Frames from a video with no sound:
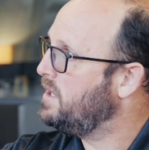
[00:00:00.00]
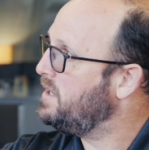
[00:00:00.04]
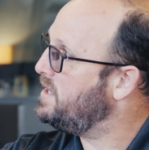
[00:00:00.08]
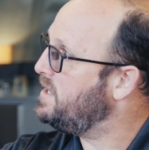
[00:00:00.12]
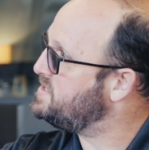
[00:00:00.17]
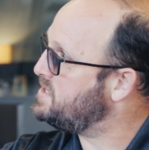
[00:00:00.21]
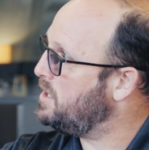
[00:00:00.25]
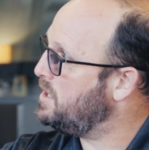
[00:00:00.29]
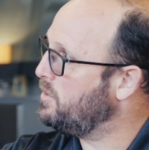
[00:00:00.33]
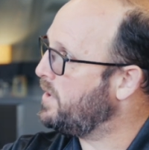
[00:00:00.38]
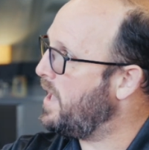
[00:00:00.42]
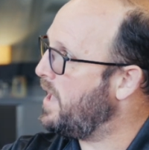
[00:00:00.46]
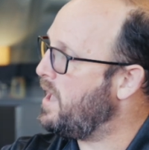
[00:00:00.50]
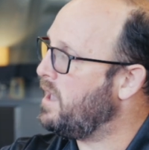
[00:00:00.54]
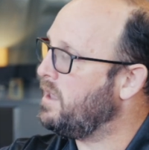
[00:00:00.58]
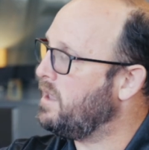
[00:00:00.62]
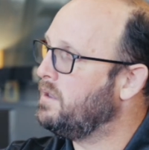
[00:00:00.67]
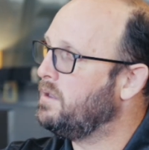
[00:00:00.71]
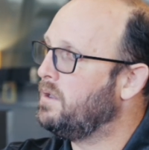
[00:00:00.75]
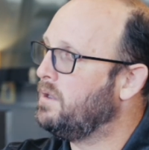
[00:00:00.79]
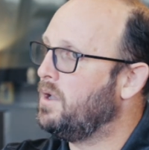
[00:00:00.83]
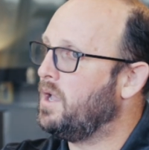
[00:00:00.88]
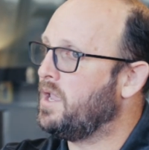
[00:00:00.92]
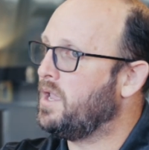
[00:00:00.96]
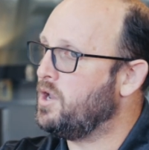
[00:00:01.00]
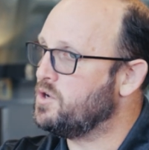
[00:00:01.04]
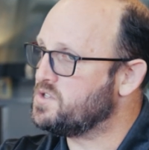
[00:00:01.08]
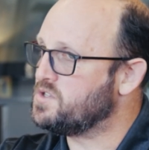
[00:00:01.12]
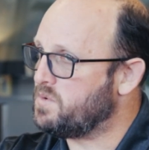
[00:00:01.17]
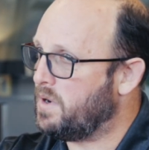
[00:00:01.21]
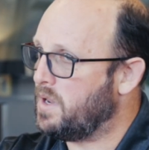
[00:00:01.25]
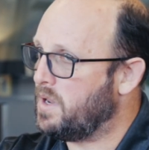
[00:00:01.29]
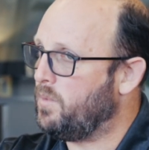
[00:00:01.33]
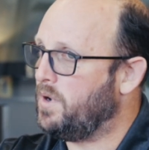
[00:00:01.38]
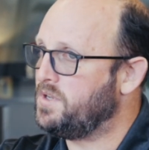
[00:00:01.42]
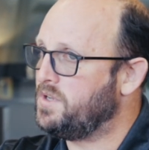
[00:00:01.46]
I said, okay, here's
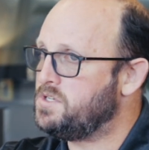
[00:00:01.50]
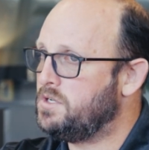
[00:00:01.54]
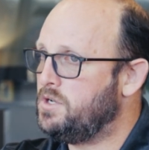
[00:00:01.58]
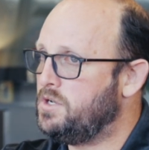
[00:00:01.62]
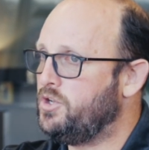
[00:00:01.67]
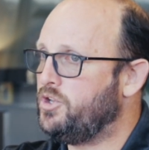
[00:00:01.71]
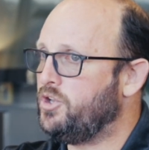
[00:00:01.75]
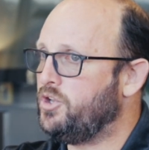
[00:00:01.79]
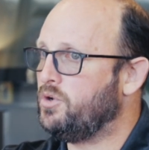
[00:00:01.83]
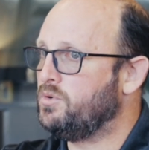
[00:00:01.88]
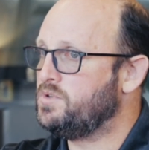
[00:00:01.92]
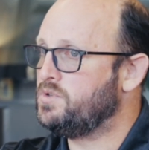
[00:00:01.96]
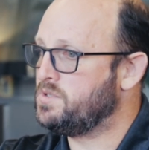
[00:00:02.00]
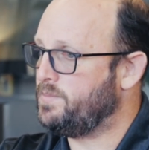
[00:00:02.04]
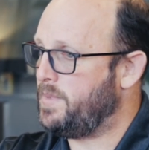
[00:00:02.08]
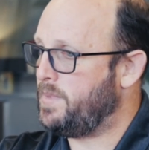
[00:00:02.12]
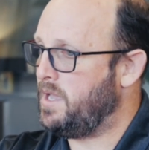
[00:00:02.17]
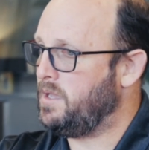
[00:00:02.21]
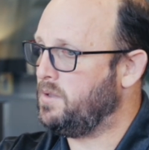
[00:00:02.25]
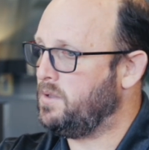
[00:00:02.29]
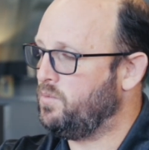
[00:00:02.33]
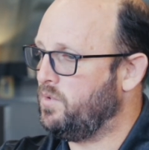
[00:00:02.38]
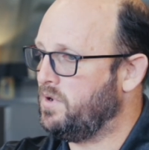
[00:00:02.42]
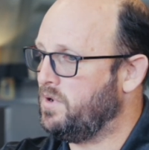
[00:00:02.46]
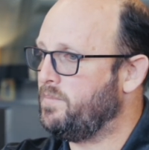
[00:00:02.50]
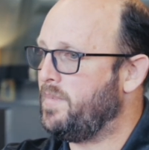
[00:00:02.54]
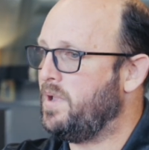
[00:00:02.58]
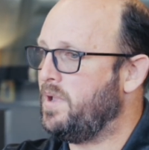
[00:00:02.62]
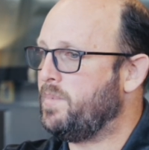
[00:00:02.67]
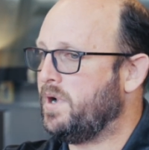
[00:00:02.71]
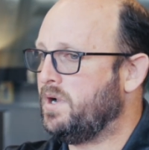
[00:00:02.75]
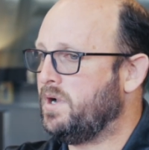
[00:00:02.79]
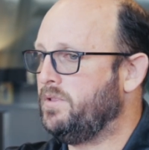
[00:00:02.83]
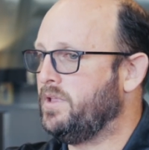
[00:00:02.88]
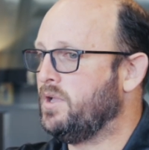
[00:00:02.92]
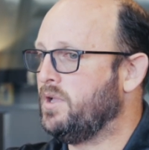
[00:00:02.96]
what I want you to do to one of my
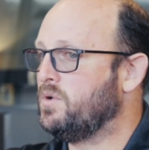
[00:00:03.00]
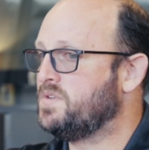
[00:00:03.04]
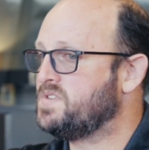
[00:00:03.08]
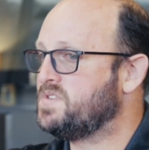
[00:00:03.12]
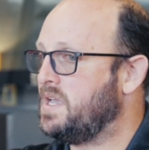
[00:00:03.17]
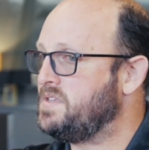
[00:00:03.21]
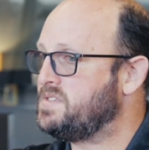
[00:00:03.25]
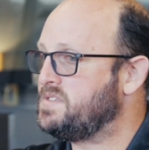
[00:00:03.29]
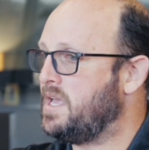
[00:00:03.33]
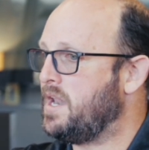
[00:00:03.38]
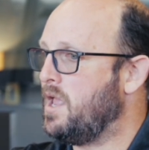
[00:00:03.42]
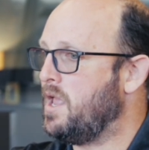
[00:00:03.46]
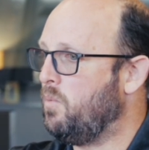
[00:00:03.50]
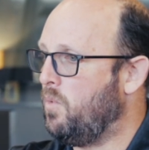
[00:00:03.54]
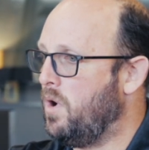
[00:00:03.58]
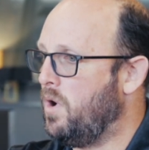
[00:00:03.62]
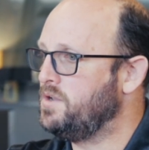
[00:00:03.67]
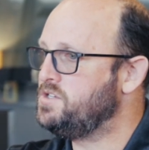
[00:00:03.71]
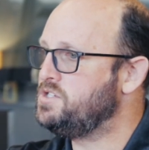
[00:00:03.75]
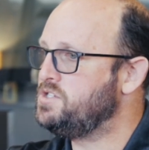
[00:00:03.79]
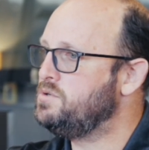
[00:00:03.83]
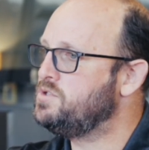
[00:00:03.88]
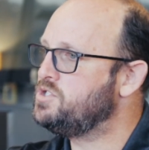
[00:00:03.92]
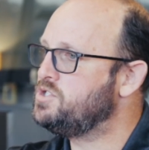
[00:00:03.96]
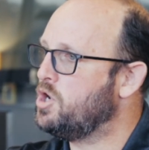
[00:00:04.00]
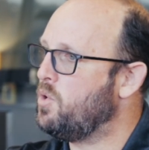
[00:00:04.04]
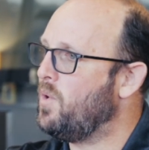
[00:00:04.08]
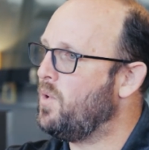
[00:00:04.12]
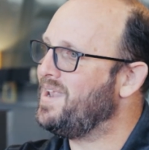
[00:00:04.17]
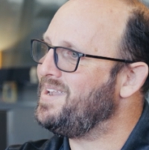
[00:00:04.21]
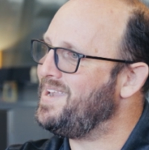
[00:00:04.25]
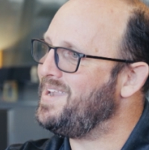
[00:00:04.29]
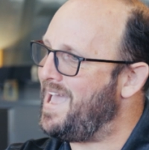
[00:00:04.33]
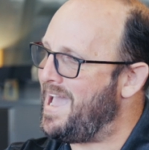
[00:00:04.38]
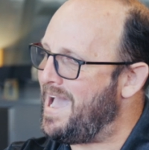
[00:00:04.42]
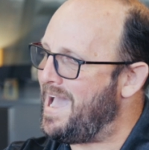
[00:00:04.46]
paralegals. I said, I want you to go
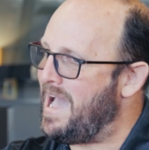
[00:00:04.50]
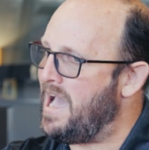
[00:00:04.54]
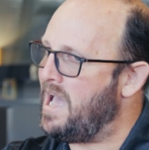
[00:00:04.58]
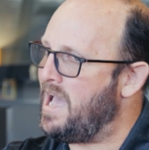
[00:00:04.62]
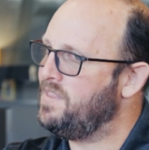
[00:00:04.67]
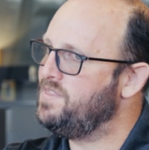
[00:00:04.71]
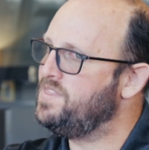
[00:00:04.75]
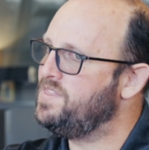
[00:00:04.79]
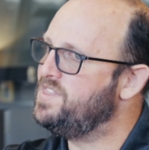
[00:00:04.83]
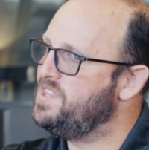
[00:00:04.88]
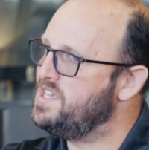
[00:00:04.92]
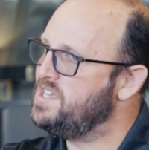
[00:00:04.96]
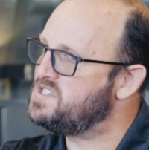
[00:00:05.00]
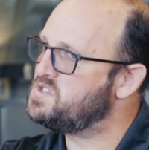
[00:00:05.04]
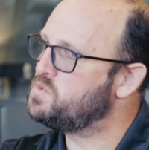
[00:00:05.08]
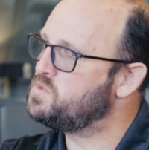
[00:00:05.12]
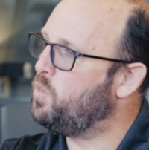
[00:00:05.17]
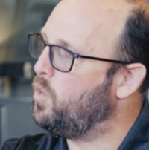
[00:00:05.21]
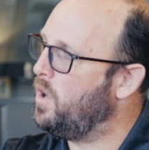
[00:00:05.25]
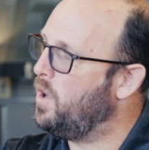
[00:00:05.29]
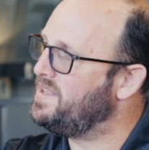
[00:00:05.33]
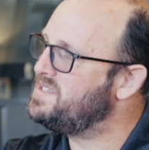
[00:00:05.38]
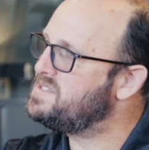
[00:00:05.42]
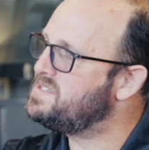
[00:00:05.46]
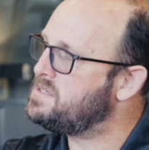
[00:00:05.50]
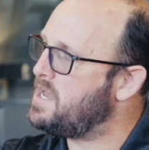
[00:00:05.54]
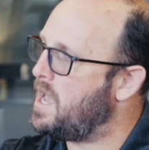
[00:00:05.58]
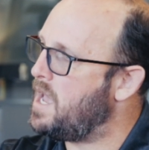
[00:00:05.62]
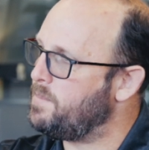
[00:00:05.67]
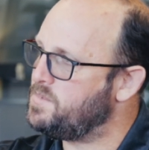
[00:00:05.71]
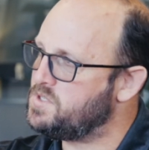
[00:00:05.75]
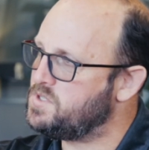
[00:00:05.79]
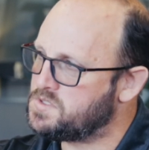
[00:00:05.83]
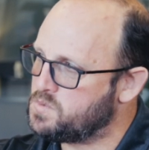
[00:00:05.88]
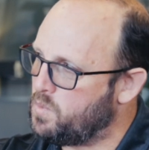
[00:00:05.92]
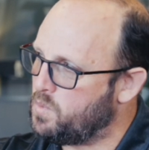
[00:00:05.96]
ahead and add this one
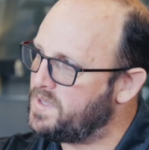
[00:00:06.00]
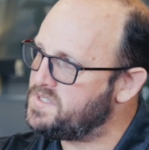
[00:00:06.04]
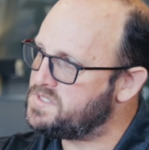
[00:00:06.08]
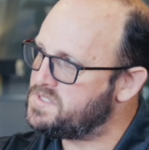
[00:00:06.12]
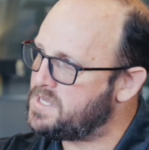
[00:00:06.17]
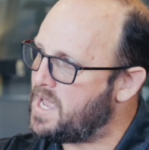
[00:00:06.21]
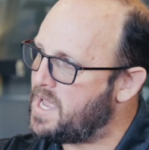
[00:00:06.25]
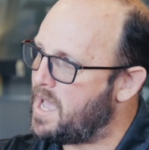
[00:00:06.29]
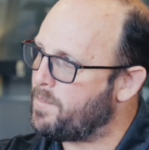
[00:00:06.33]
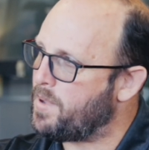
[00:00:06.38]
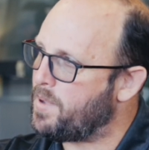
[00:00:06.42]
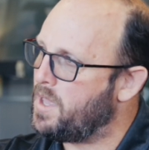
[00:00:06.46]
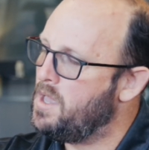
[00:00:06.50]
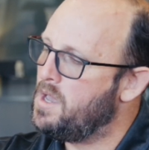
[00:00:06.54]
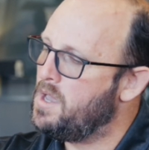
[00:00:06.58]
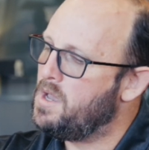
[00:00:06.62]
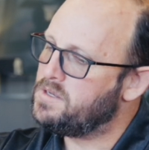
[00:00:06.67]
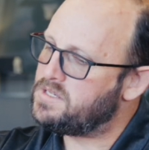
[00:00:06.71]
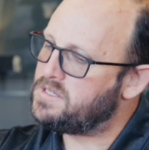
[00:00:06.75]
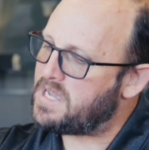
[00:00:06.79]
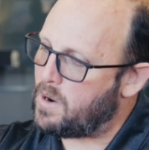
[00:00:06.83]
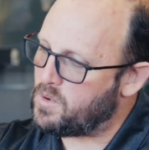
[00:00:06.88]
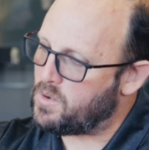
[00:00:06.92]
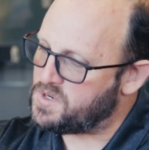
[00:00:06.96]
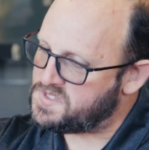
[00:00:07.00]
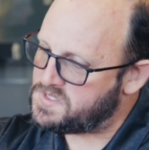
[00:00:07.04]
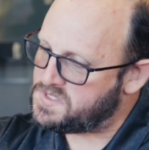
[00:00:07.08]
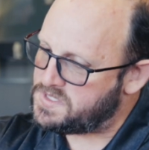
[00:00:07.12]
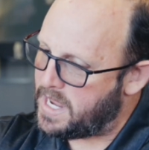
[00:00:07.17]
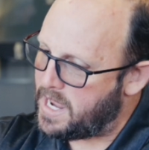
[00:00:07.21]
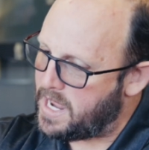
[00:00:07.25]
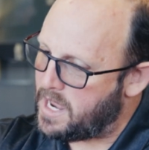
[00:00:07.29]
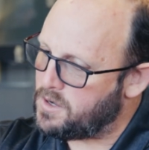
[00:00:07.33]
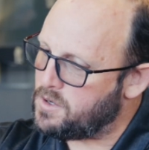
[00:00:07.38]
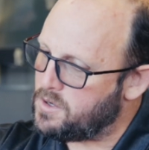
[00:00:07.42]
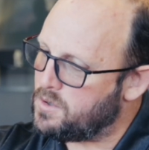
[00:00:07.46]
step, just one step, to our
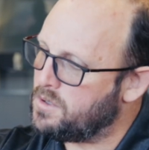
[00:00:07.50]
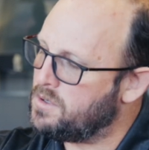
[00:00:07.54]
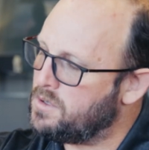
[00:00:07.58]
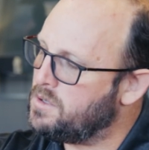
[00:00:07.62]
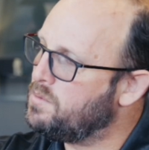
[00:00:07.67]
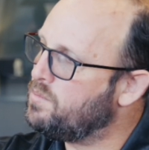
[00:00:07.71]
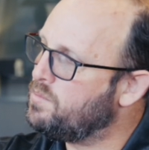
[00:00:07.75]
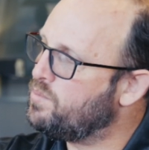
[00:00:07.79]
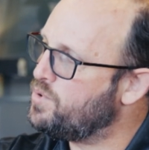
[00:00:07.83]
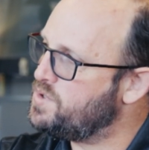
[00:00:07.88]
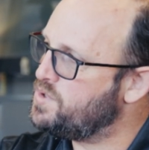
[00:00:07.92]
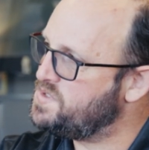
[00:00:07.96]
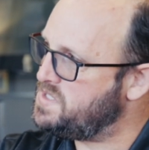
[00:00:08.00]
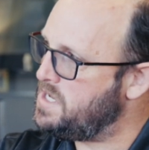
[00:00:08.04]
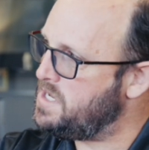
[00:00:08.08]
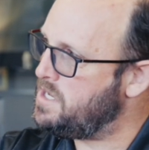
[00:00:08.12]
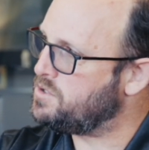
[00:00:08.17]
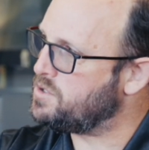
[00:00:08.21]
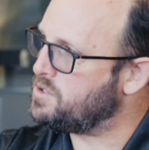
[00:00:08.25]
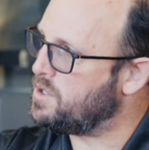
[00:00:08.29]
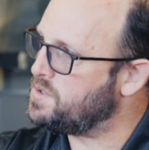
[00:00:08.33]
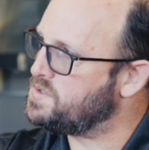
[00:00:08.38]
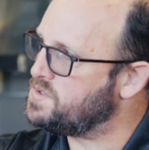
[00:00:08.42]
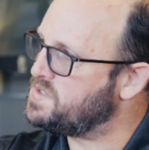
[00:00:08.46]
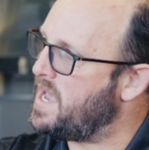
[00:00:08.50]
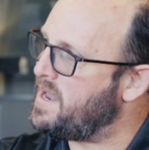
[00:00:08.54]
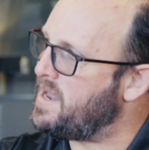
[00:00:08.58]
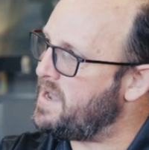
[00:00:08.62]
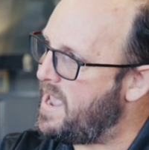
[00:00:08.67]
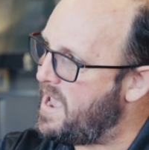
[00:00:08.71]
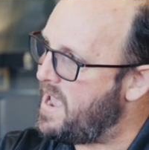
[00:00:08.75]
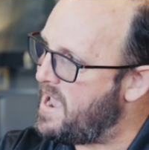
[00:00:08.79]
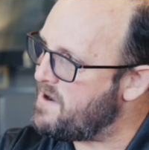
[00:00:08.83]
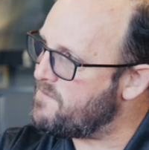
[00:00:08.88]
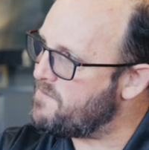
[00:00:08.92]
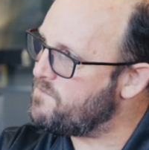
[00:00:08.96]
standard procedures,
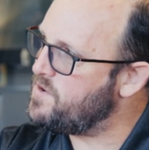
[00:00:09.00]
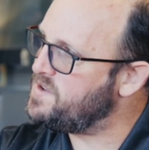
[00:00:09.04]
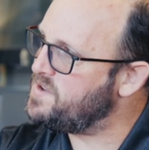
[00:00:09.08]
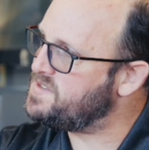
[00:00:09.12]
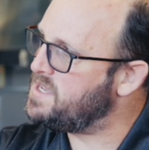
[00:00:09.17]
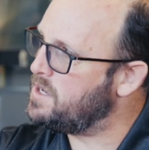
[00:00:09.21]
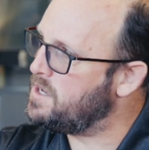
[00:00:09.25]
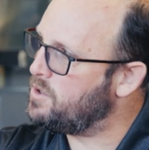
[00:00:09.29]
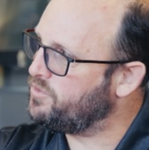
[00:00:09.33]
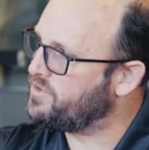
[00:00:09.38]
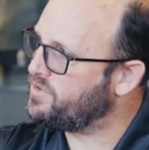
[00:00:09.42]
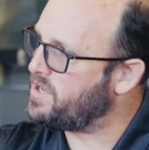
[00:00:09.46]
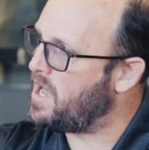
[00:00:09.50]
and every single